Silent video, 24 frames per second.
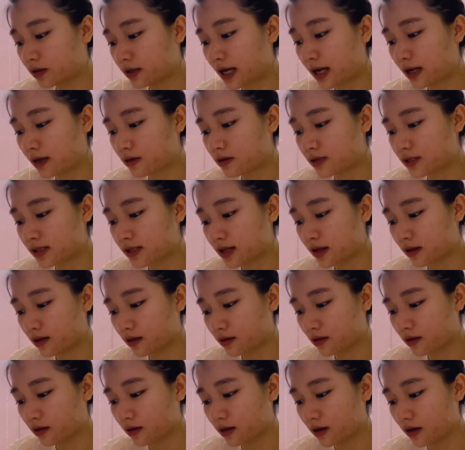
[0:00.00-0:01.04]
nylon
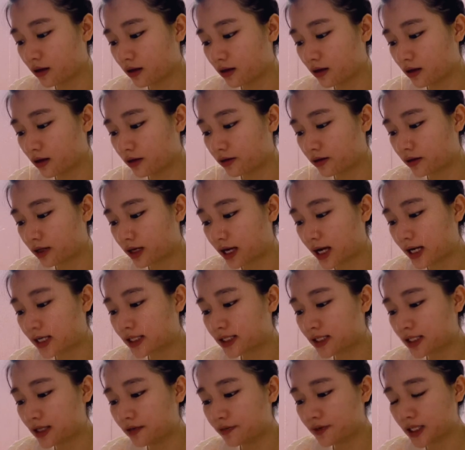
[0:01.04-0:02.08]
sail, the
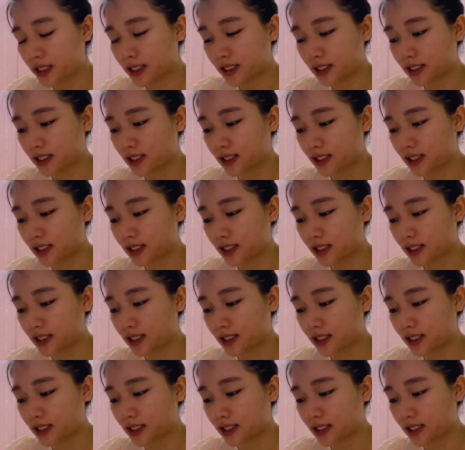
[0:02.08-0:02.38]
kites lifted